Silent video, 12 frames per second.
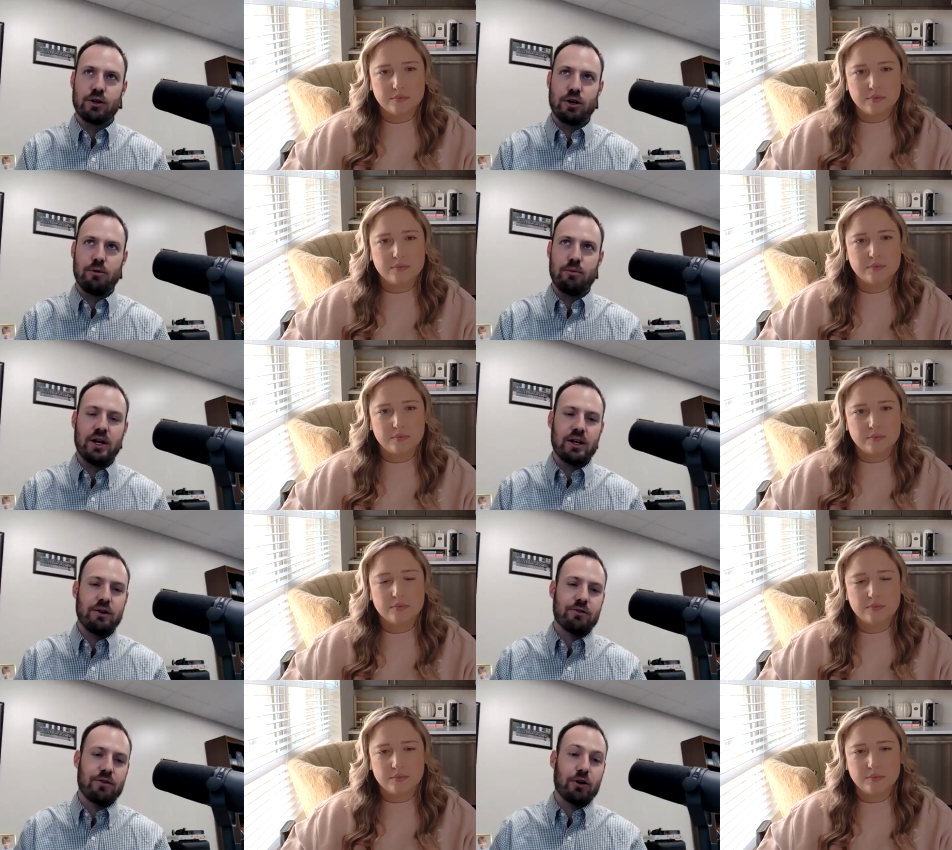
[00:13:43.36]

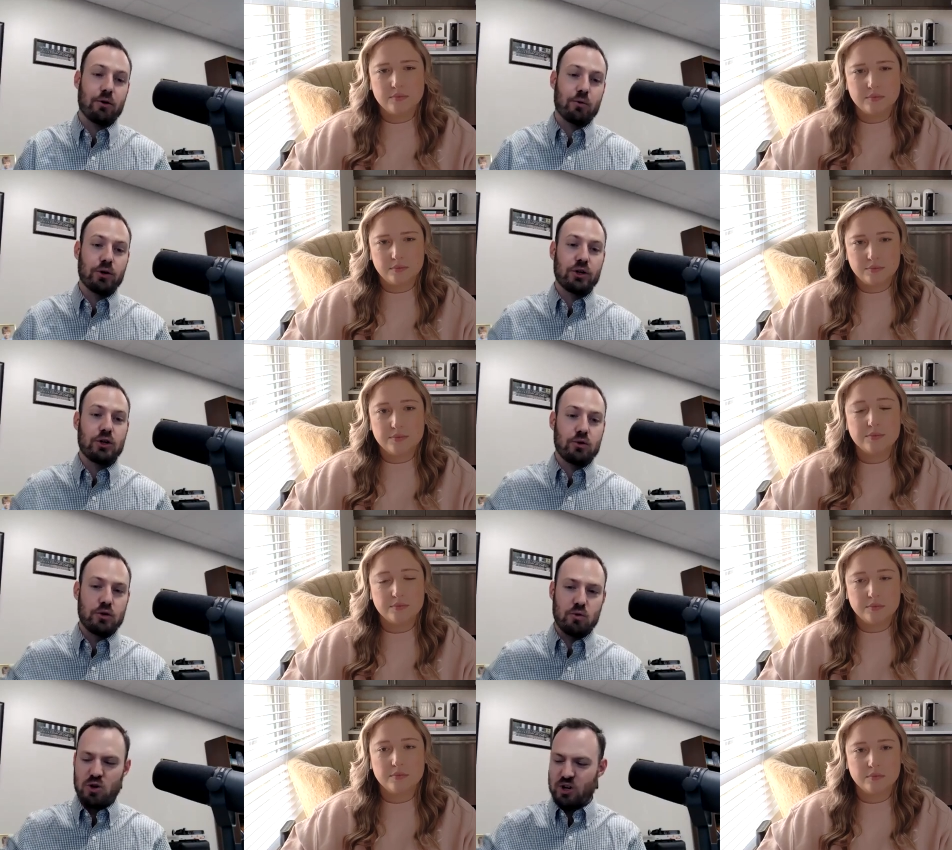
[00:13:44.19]
Speaker 1: committees that are really
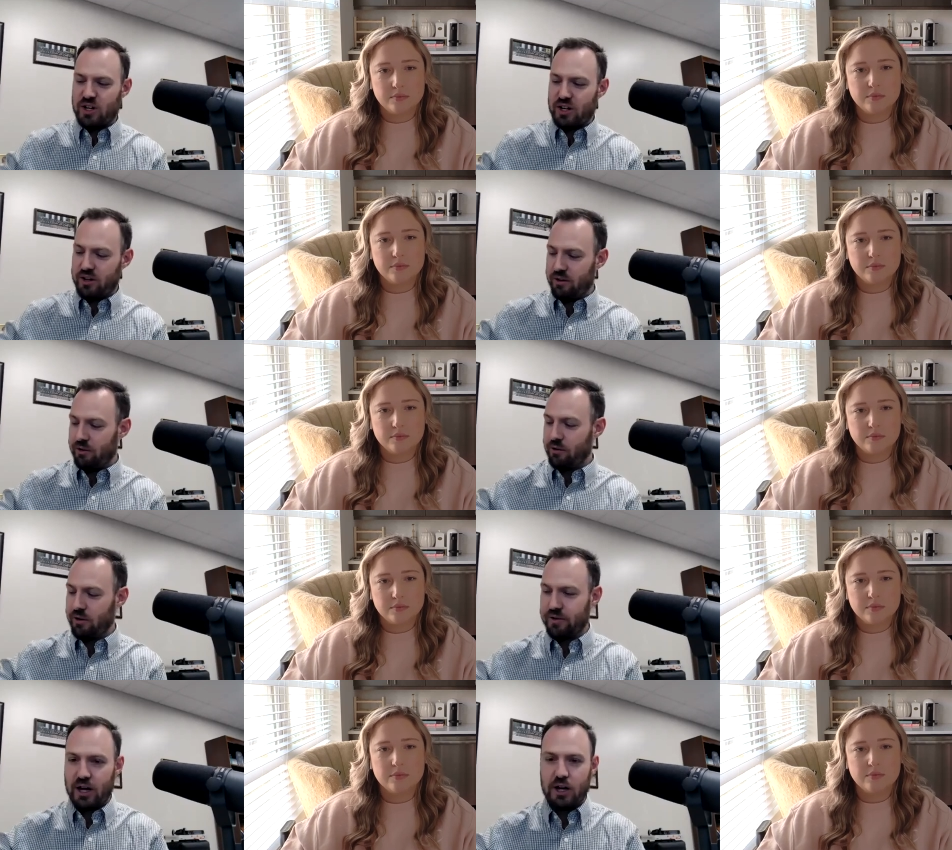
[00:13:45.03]
doing the work, and the
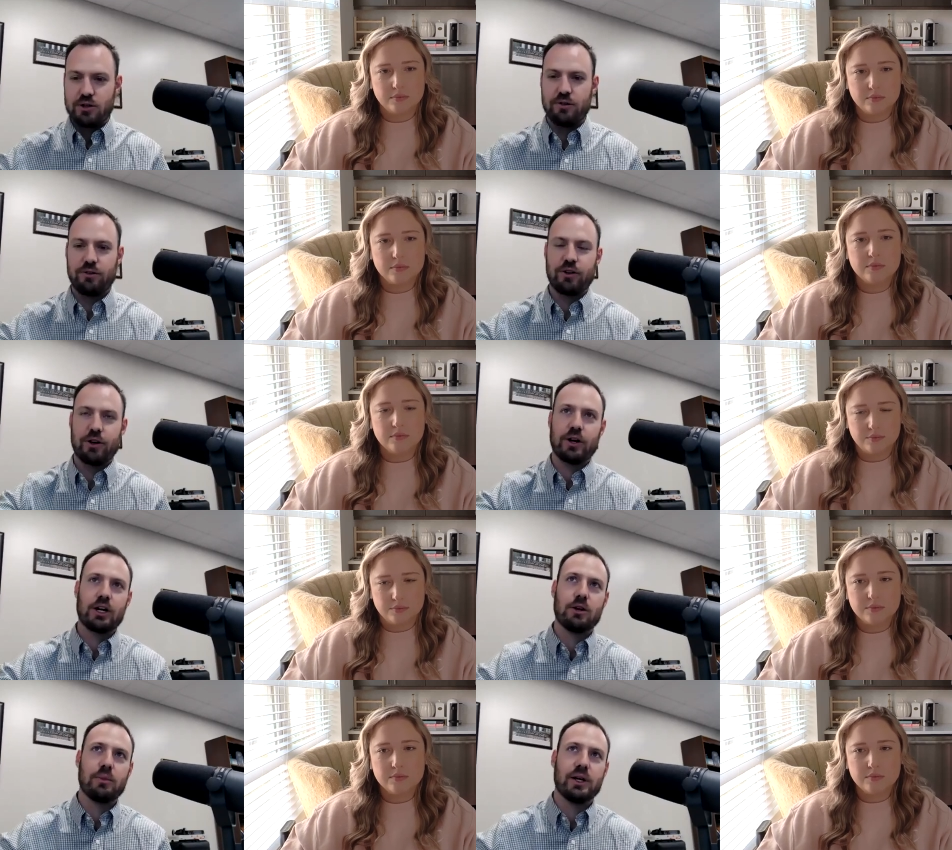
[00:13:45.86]
certification steering
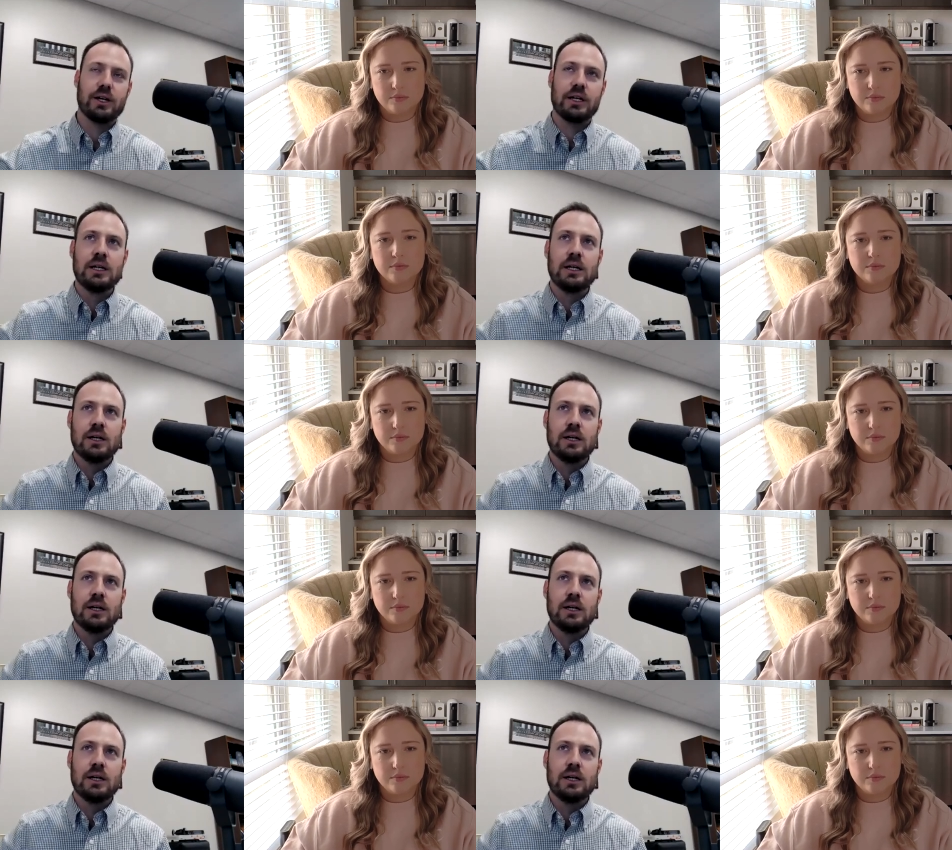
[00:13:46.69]
committee